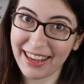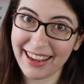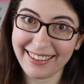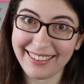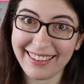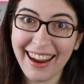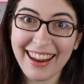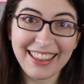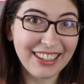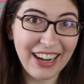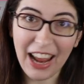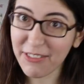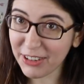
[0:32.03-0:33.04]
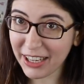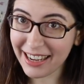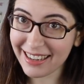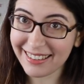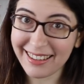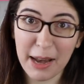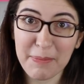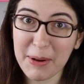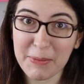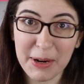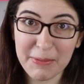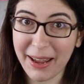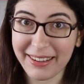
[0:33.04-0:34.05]
this, they're ever gonna send me
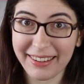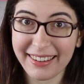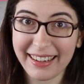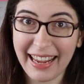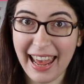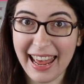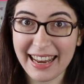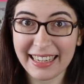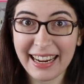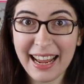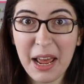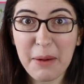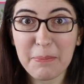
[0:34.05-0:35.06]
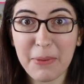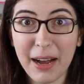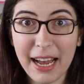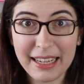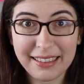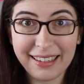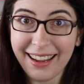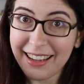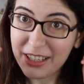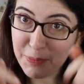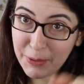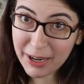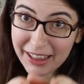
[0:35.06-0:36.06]
more puzzles again, but
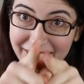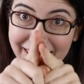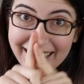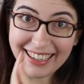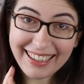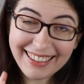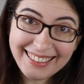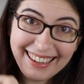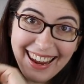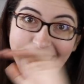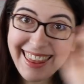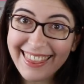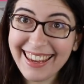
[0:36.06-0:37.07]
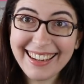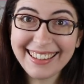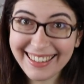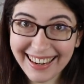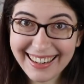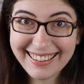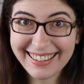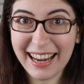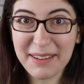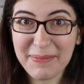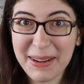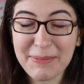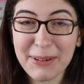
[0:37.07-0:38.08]
spoiler alert, they did
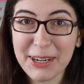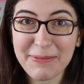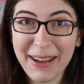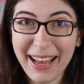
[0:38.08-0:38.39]
send me more